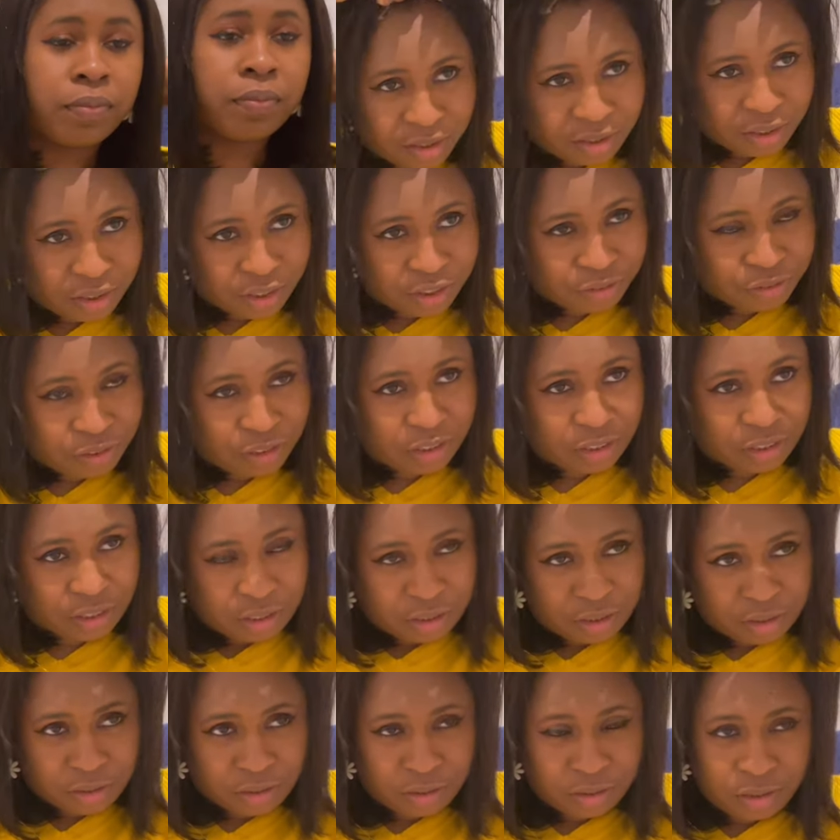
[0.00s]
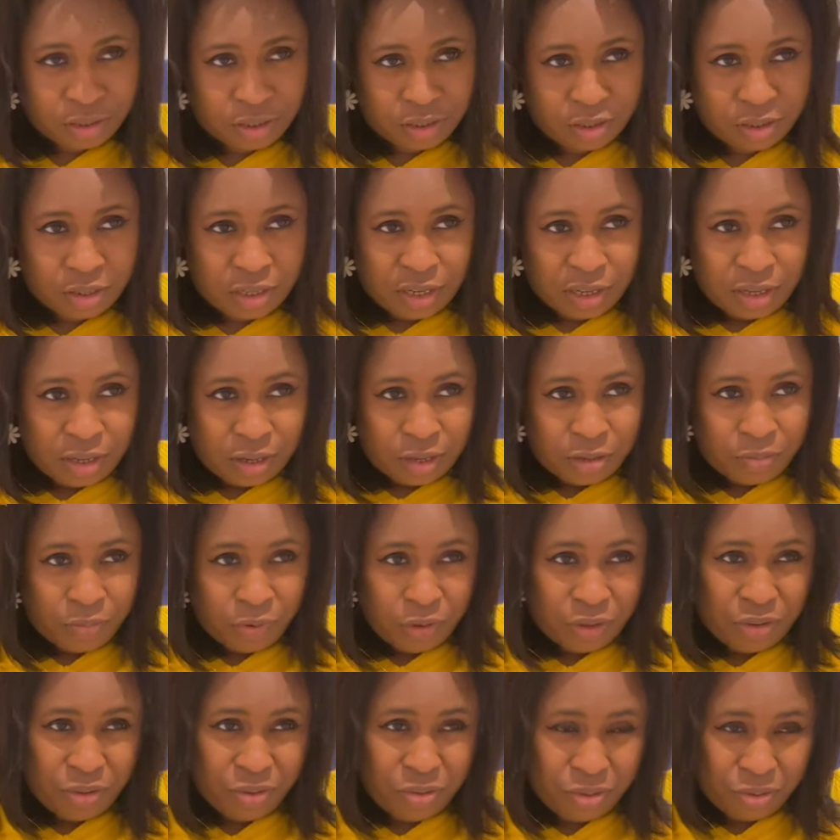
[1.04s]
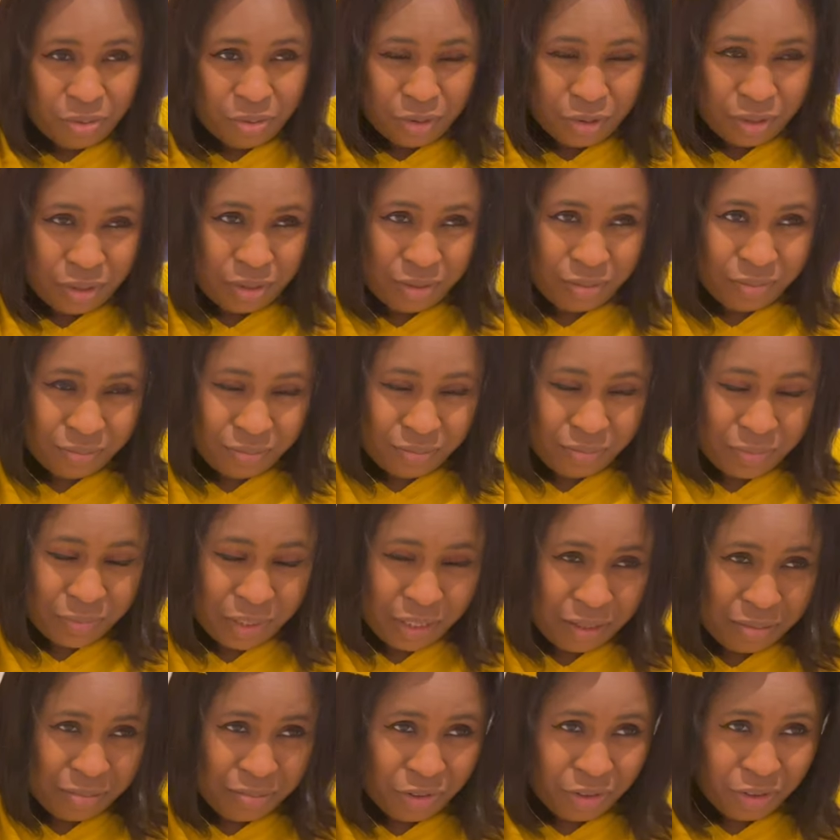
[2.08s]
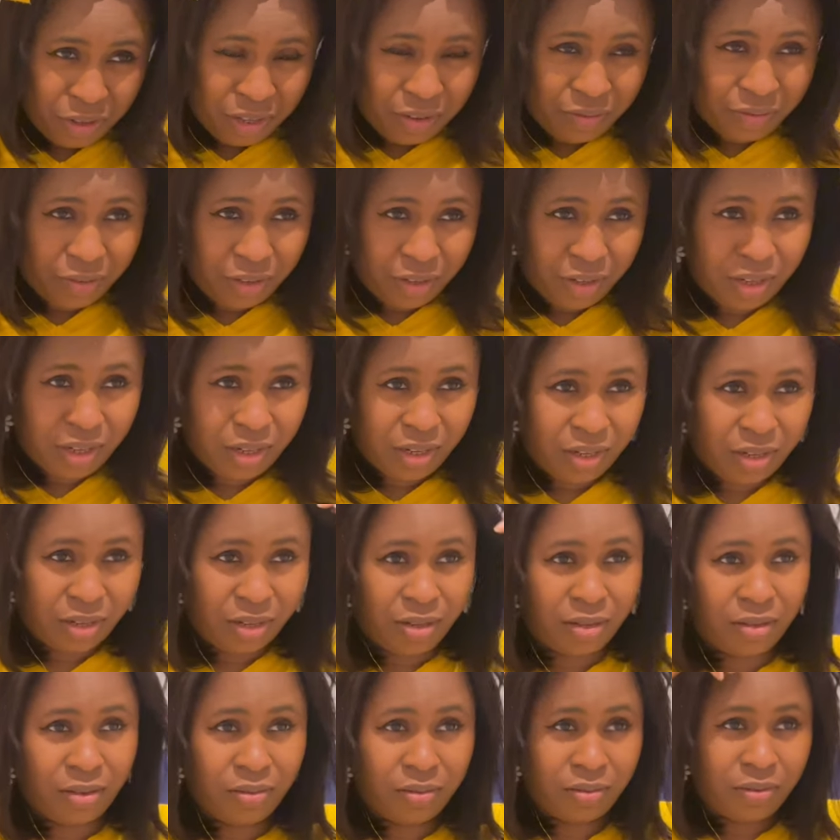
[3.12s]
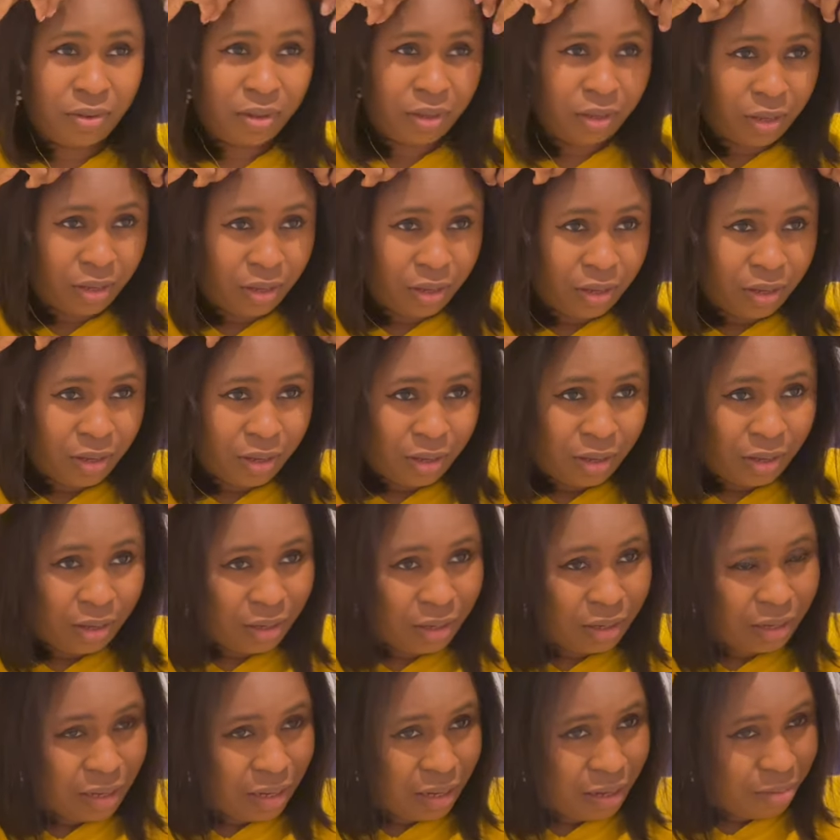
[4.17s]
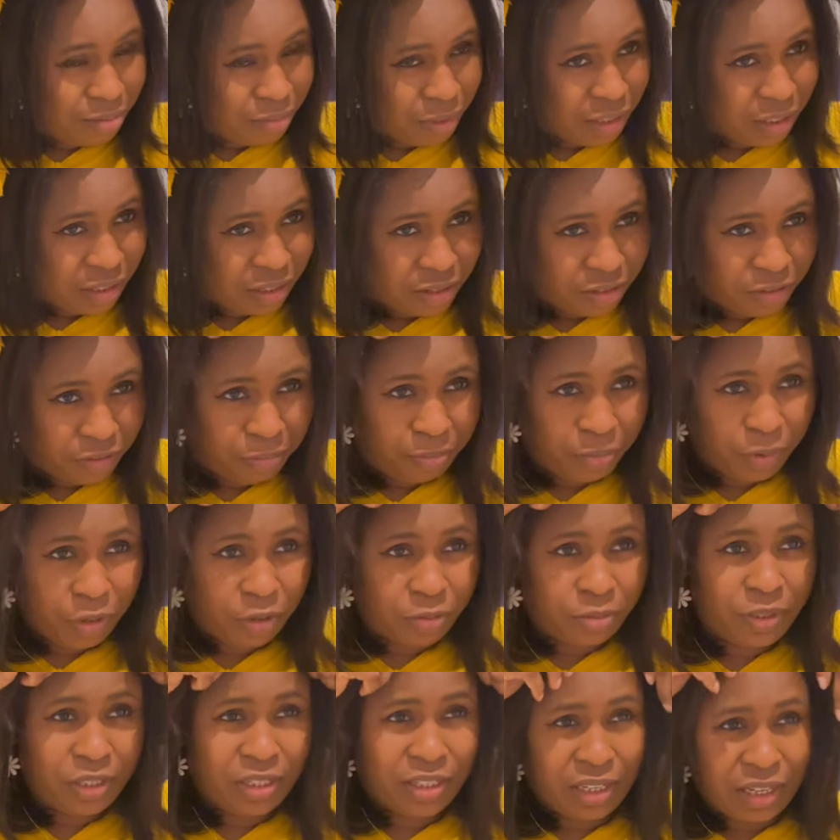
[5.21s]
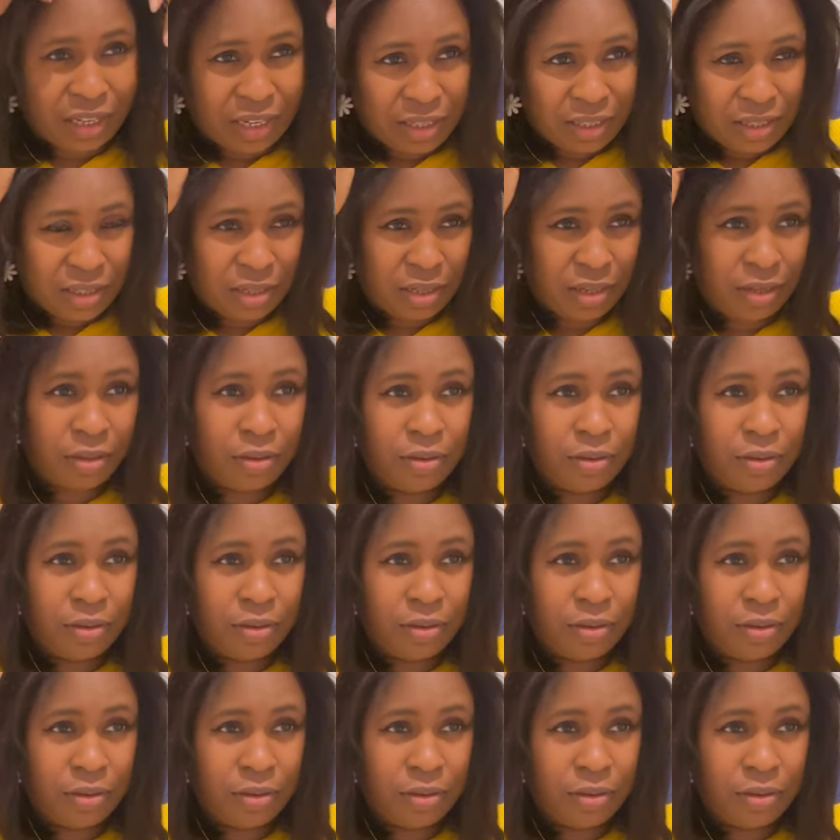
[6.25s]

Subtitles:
It's ridiculous. But you know what? I'm not even gonna let myself be upset